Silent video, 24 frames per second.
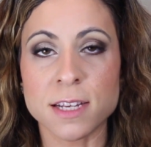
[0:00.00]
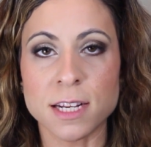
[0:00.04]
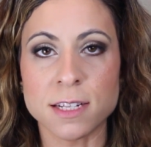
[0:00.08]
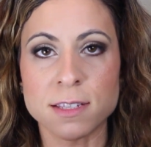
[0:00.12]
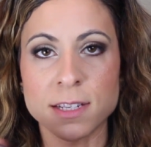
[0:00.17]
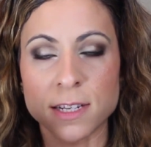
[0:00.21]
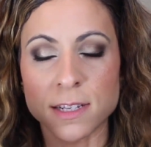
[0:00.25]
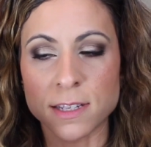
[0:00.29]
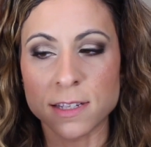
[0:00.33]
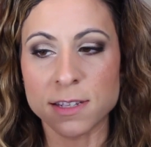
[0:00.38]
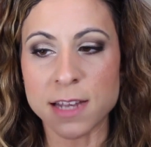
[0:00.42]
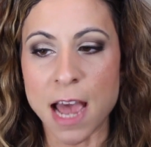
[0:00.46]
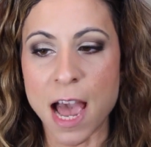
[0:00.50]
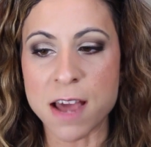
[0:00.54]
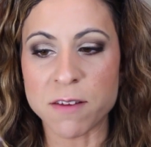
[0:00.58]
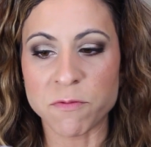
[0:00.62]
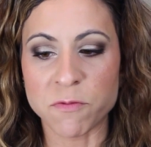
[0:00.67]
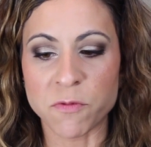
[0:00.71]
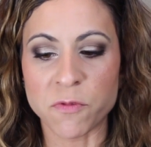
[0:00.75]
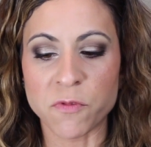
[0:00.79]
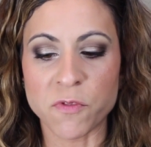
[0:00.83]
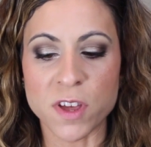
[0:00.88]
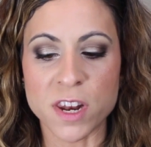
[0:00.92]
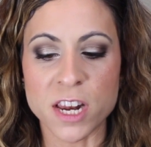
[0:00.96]
It's a
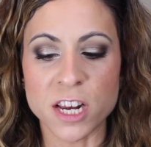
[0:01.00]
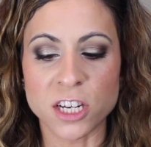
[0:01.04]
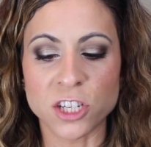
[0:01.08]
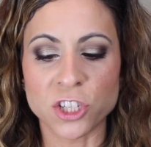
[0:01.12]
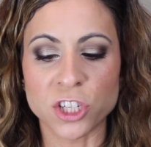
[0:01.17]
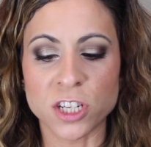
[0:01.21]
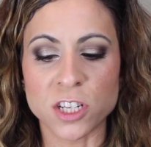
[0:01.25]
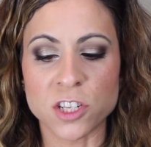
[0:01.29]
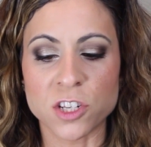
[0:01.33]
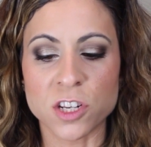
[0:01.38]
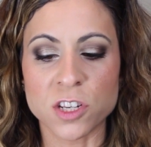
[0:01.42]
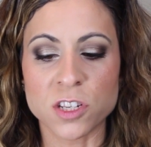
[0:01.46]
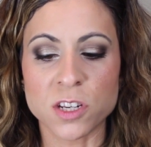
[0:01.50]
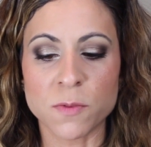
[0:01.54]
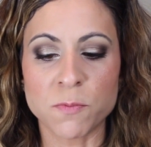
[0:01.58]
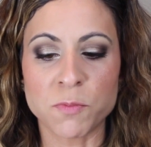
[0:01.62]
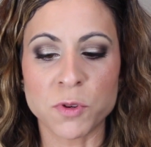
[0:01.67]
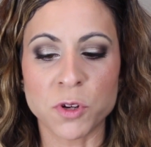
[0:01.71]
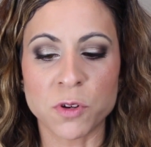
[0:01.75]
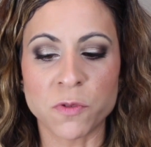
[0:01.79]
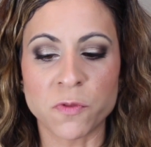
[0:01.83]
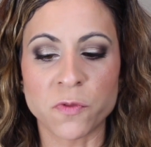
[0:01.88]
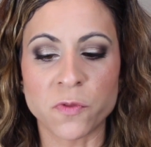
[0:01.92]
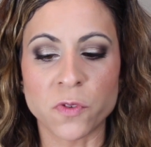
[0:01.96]
satin finish. It's just a
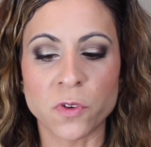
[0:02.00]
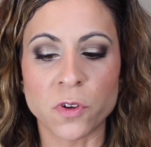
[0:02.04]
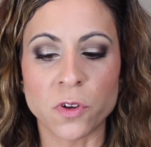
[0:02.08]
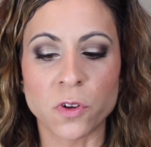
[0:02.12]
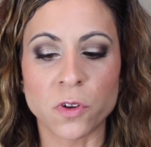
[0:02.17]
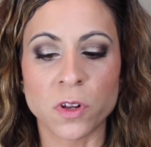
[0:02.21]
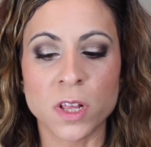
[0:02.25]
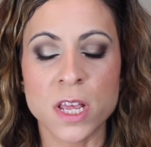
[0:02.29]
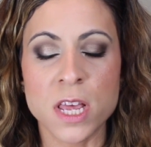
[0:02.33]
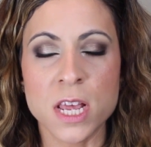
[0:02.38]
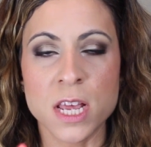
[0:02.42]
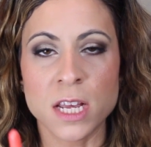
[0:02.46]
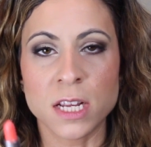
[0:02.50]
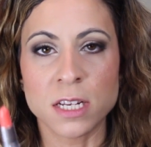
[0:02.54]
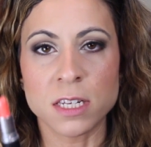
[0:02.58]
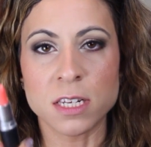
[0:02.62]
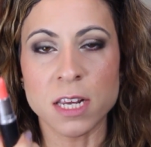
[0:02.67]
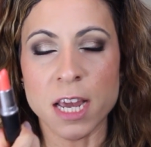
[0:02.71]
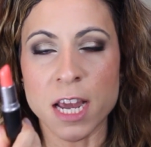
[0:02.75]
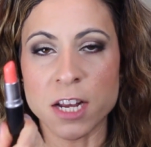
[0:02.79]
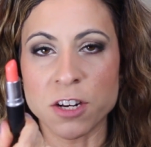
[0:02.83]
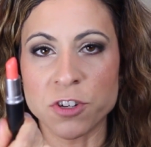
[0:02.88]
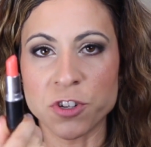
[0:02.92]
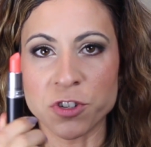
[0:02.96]
beautiful
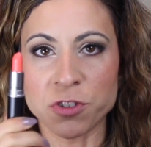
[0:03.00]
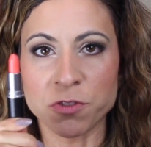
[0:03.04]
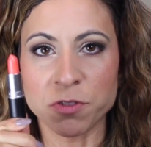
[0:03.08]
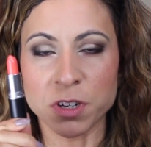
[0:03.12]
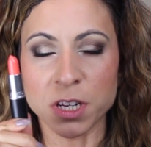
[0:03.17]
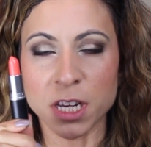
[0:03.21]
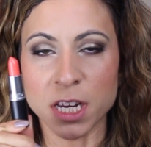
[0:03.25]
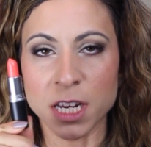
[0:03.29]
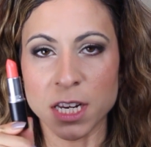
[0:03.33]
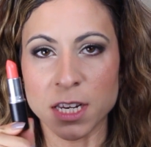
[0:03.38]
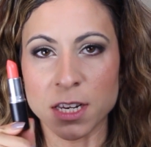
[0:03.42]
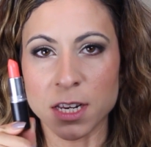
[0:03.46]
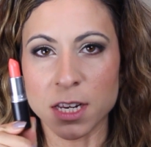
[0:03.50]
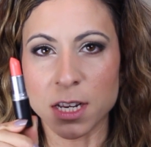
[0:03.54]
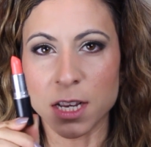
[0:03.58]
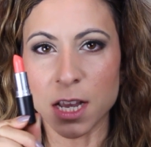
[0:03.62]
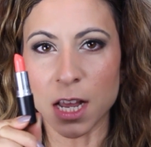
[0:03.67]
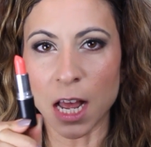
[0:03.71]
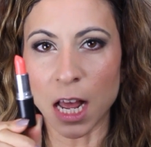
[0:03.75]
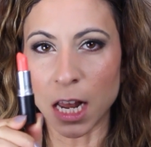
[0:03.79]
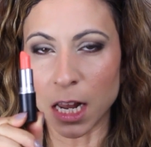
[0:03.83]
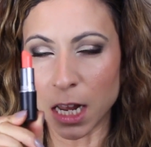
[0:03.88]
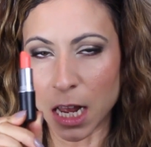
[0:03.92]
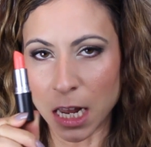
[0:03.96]
tangerine,
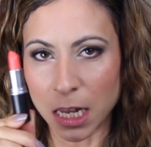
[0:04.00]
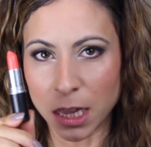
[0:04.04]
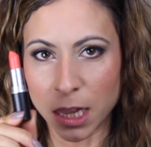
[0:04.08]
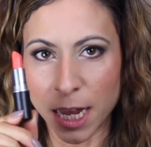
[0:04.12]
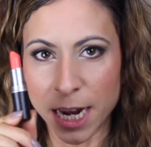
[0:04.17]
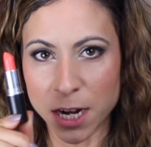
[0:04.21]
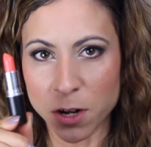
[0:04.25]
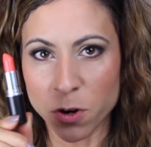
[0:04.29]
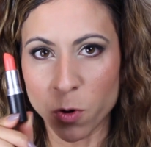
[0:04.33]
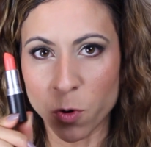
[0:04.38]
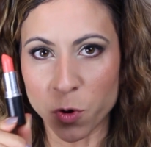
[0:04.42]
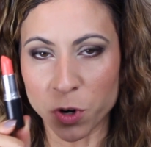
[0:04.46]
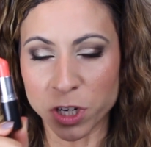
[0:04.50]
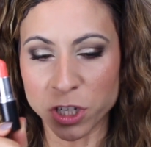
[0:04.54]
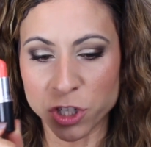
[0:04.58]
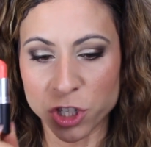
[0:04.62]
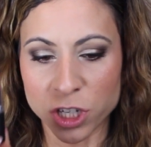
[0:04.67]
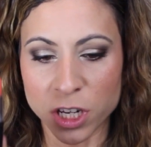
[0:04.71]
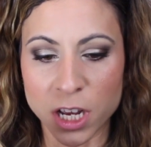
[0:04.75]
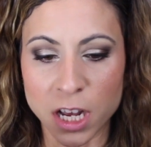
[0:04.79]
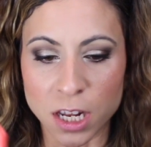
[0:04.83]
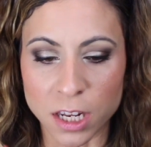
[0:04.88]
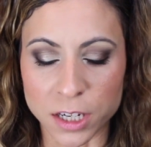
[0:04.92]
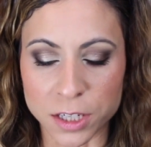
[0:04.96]
uh, a light
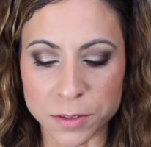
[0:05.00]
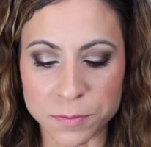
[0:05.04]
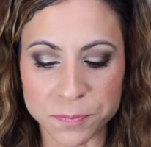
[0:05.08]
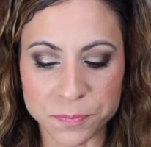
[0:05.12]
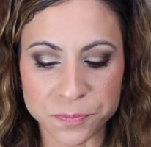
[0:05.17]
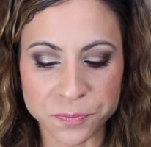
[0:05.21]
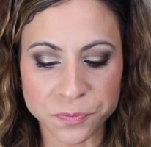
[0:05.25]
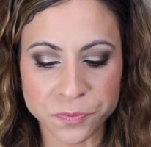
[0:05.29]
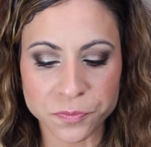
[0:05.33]
orange color.